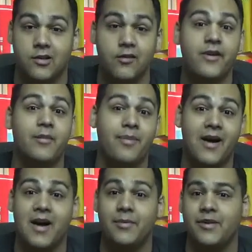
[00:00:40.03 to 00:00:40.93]
Lovell
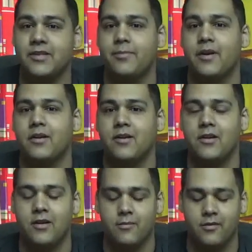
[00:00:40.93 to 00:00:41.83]
Palmer has appeared on a
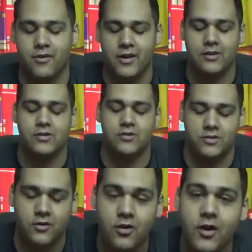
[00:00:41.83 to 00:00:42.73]
number of occasions,
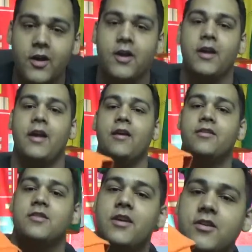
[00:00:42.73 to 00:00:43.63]
so here
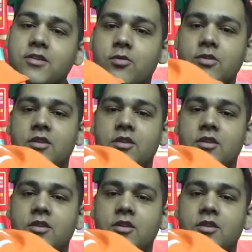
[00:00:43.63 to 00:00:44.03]
is their sort